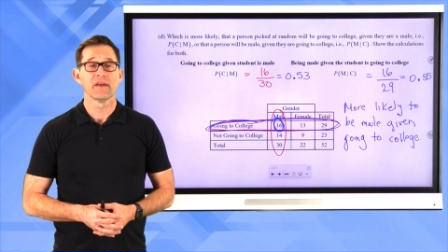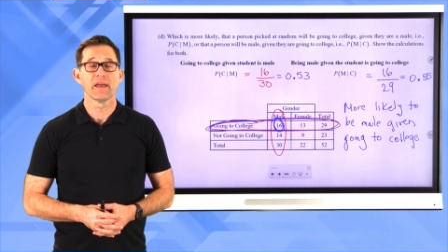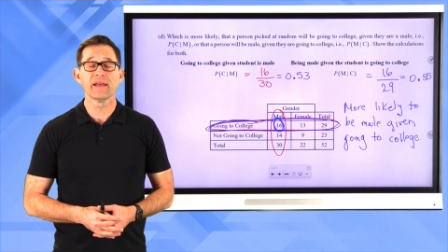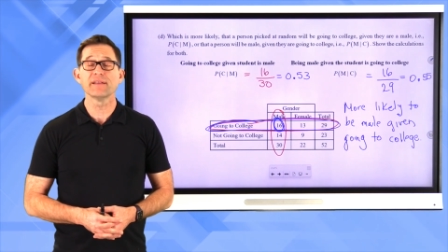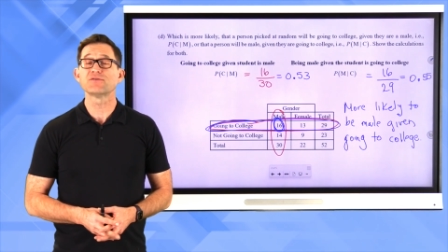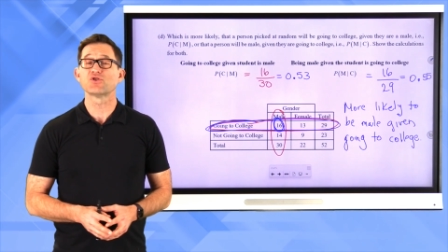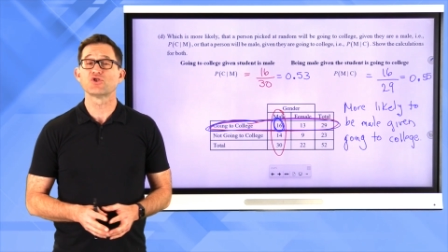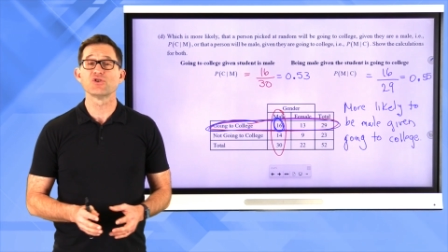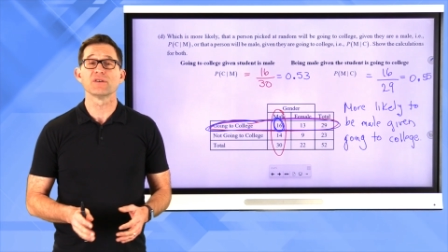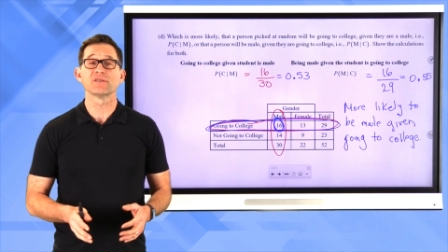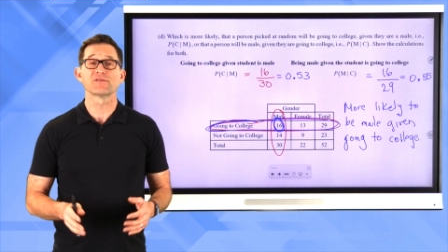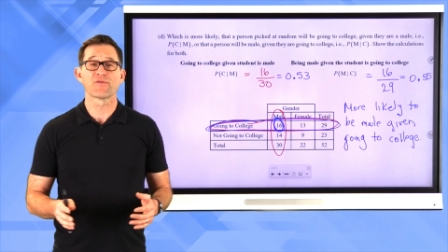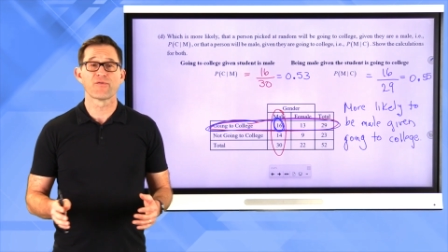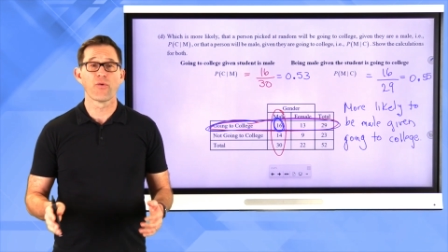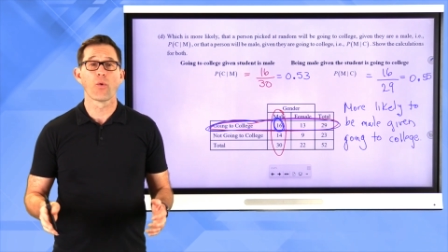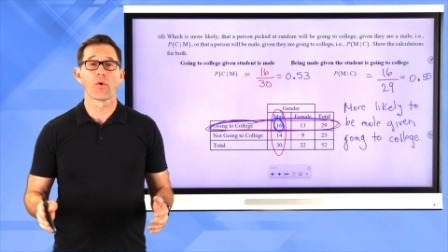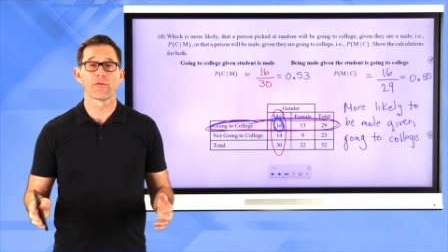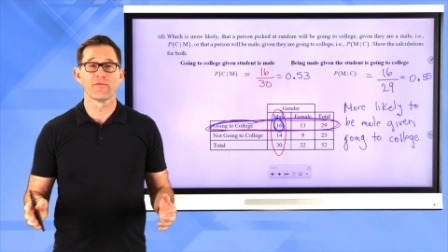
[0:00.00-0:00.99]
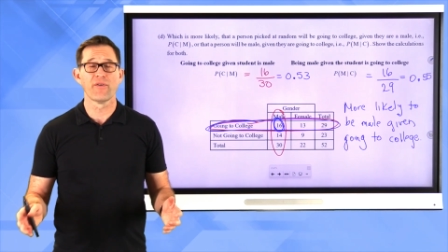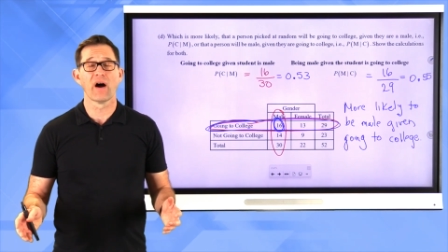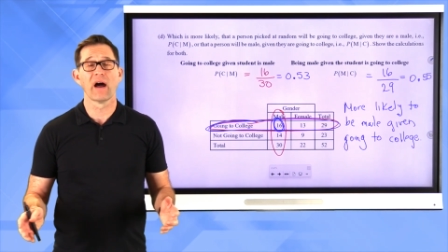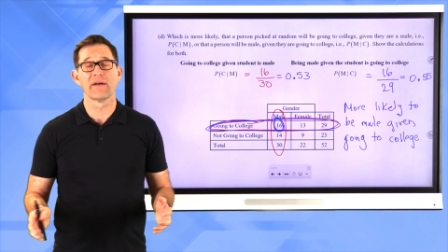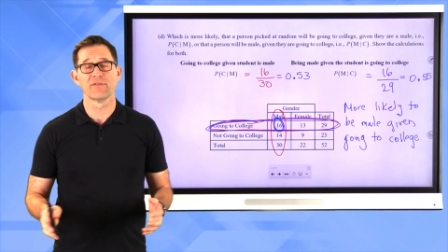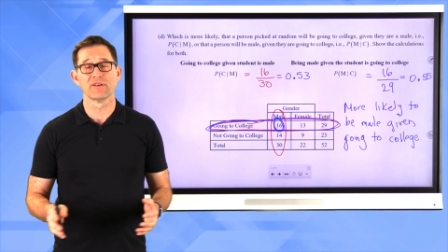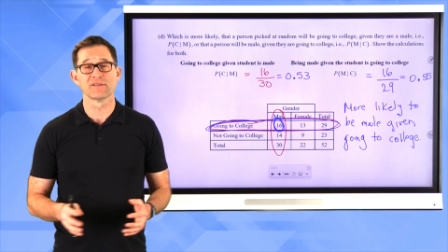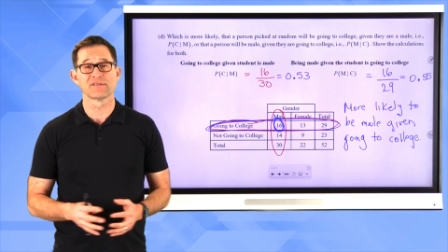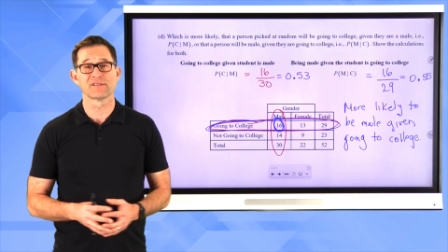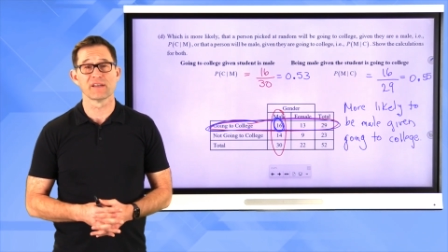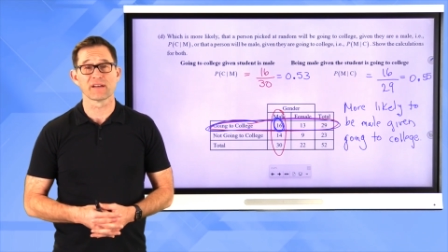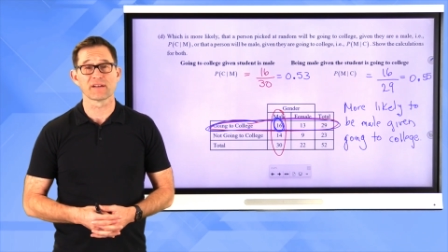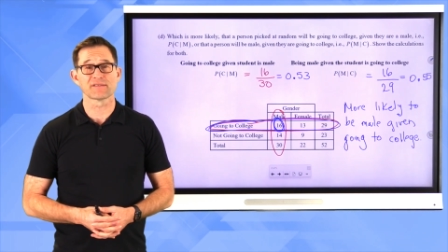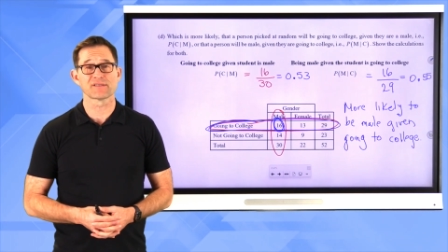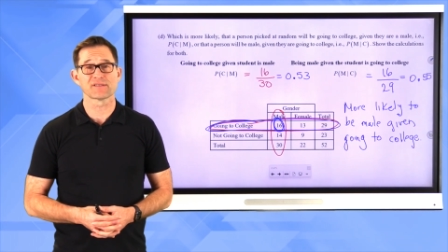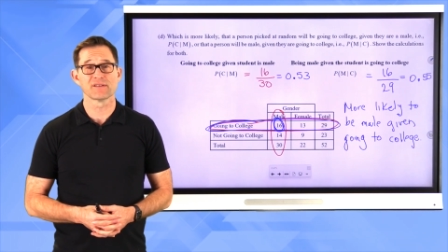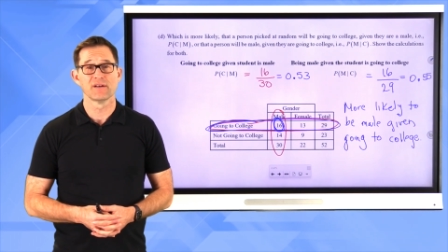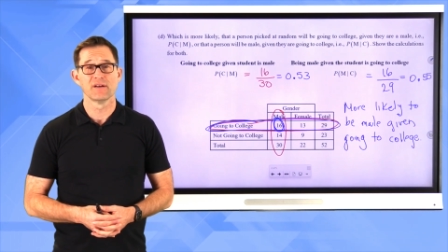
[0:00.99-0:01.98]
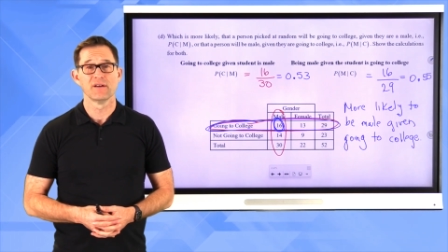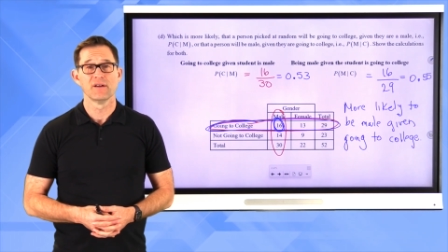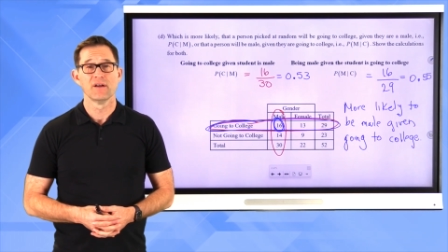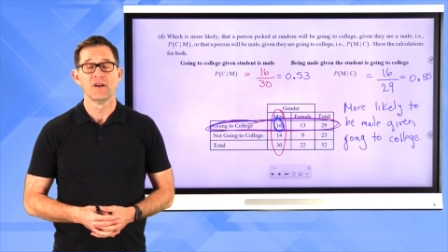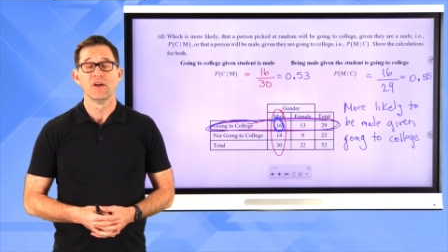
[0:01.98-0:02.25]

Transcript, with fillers: It's just four, five, and six.